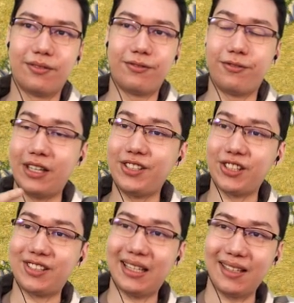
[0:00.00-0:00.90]

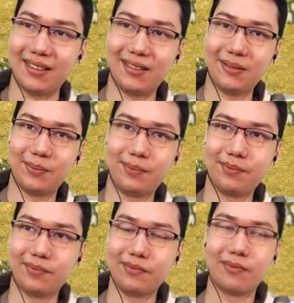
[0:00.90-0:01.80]
Fraser's Hill.
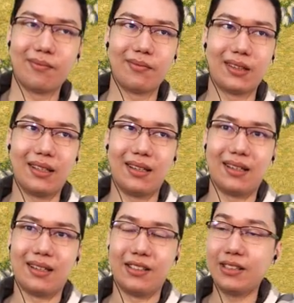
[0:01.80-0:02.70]

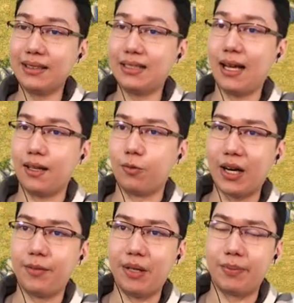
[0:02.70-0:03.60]
Uh, you can tell
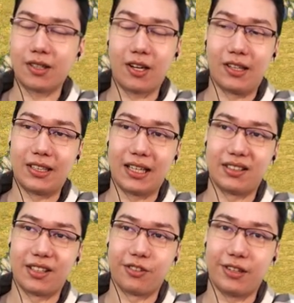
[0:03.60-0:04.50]
white people
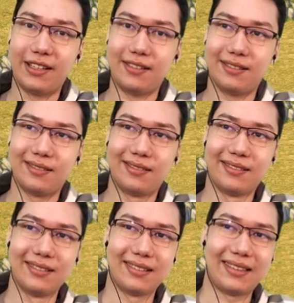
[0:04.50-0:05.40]
colonized us, right?
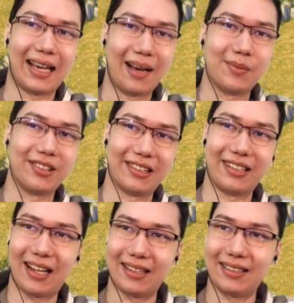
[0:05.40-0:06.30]

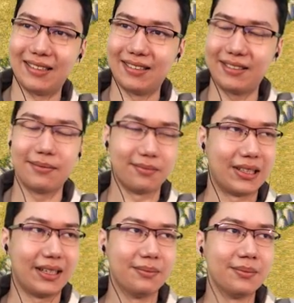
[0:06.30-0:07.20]
Cameron Highlands,
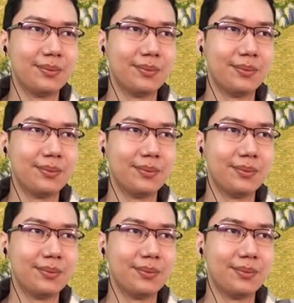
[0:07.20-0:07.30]
yeah.